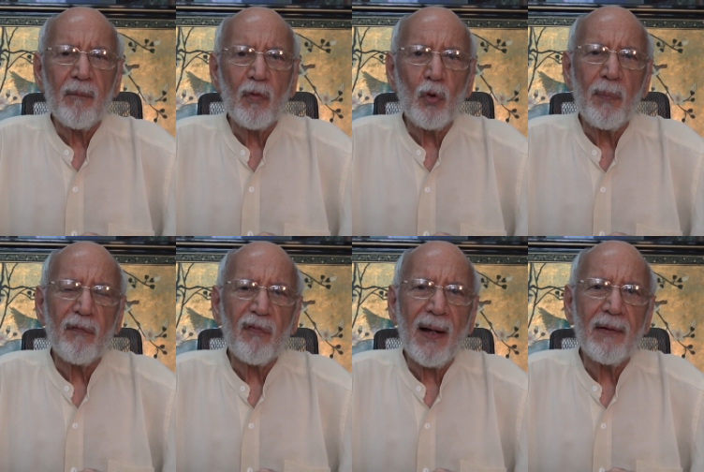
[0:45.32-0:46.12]
you may
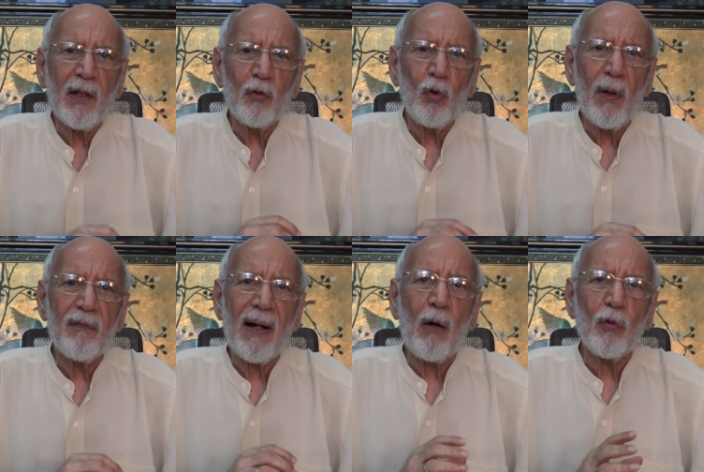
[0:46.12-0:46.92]
find that you
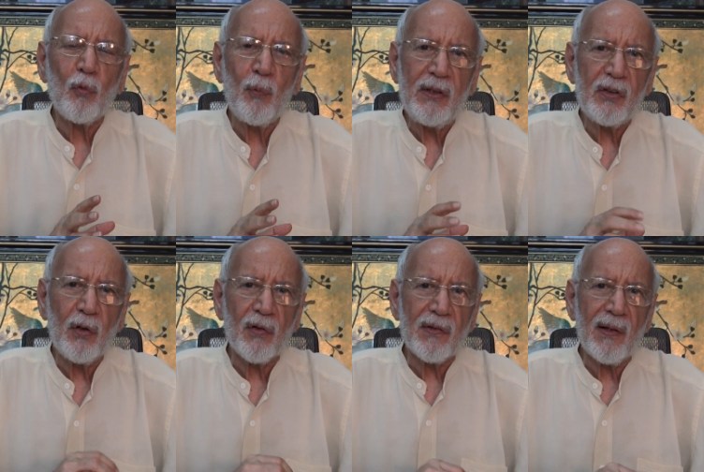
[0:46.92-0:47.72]
have outreached
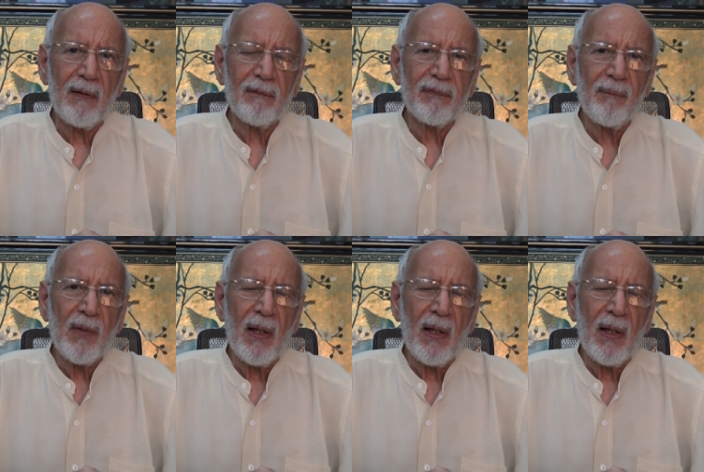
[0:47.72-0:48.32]
yourself,